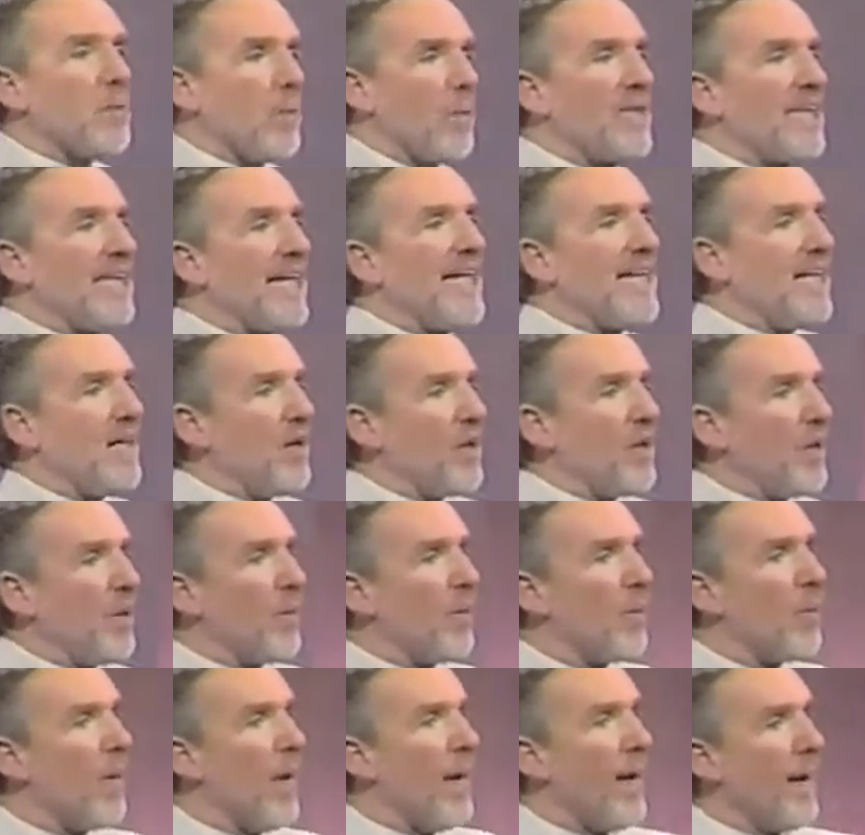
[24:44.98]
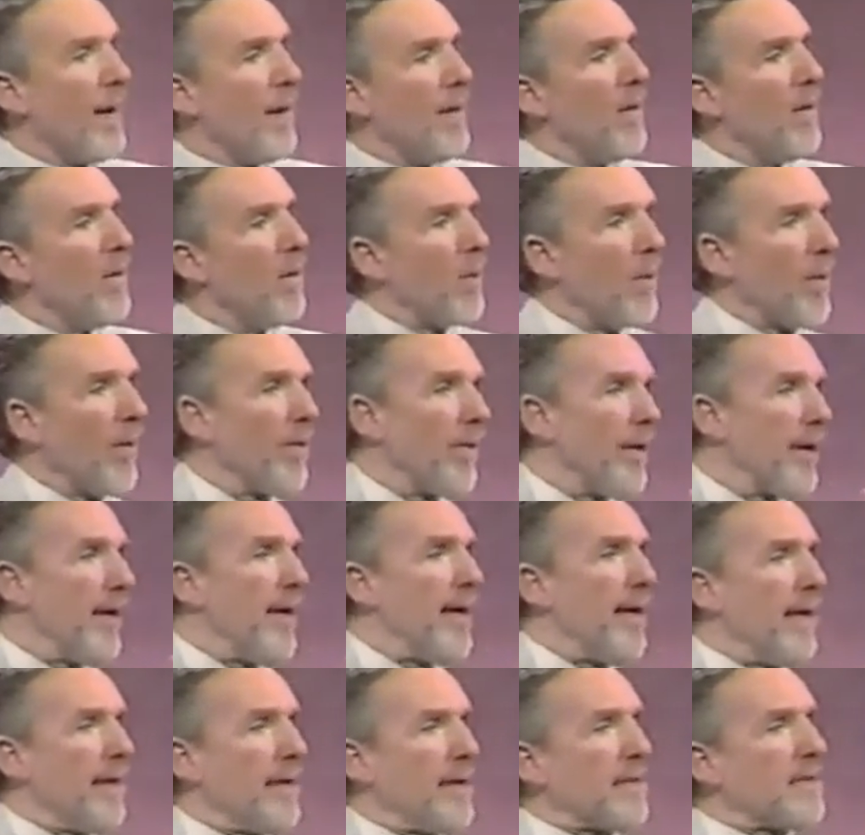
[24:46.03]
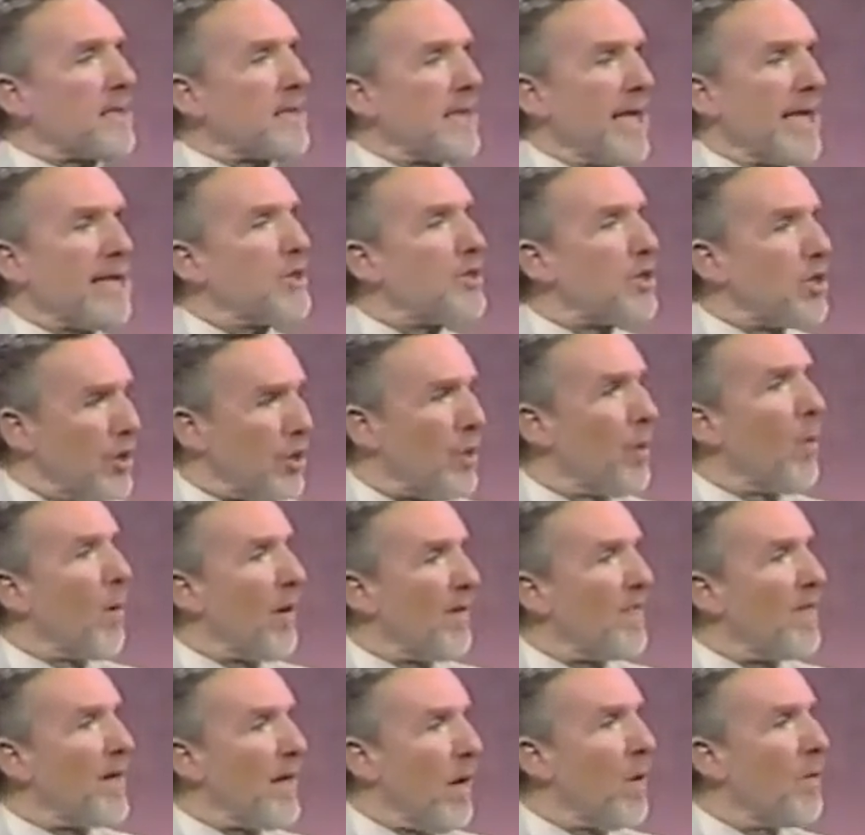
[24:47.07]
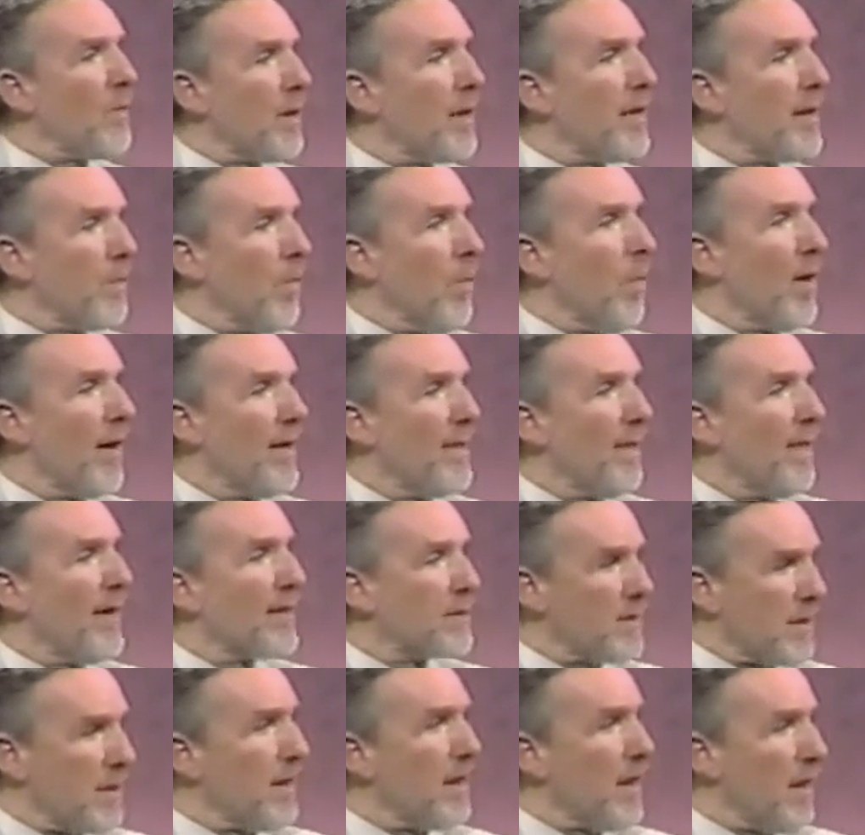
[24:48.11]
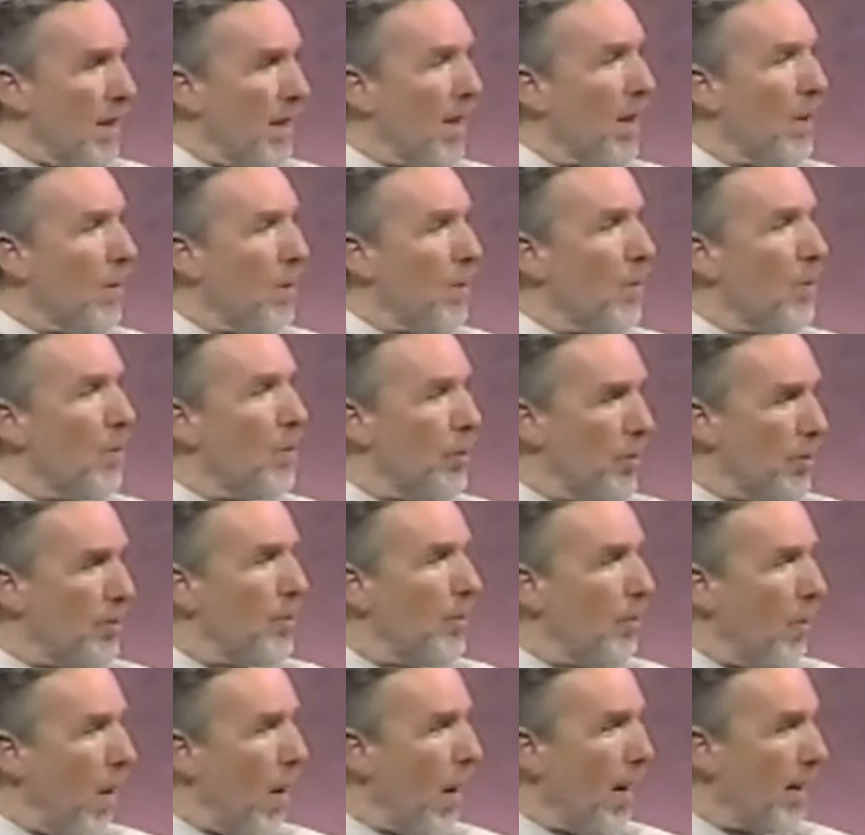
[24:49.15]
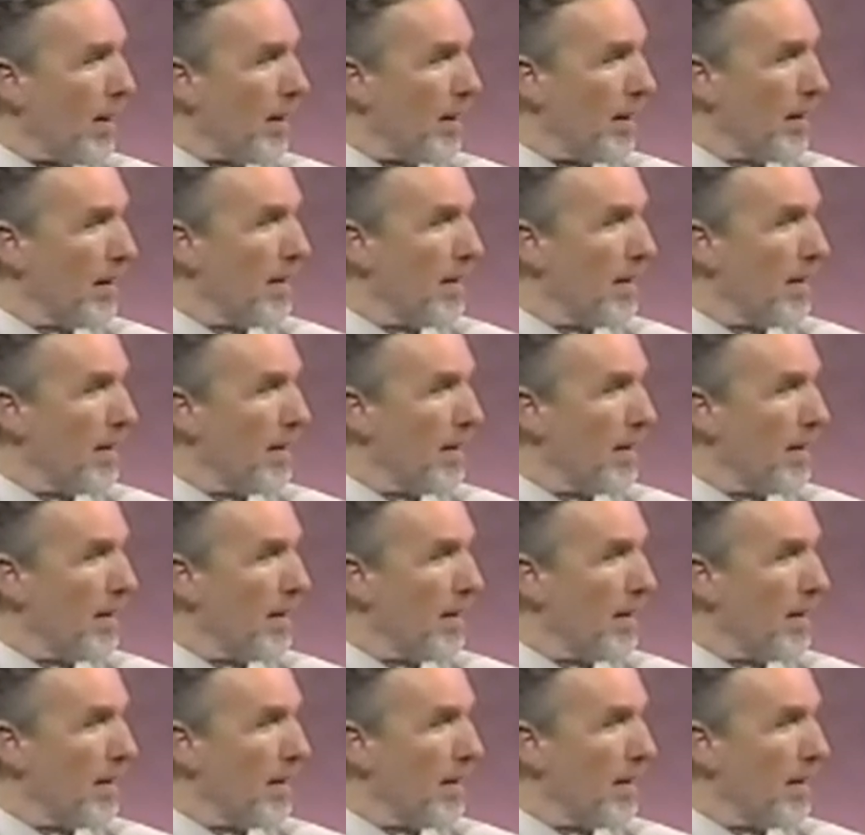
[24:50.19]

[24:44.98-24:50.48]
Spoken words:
within you where, in a sense, you are the only one that's going to know who you are.